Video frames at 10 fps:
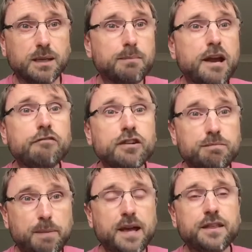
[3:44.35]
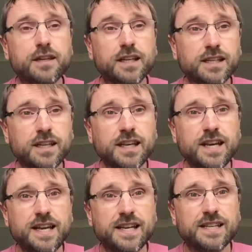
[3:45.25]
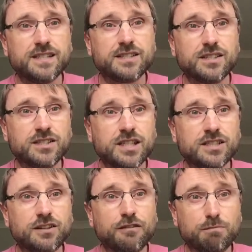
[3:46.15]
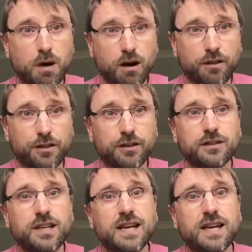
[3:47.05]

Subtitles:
Mary of Bethany is the sister of Martha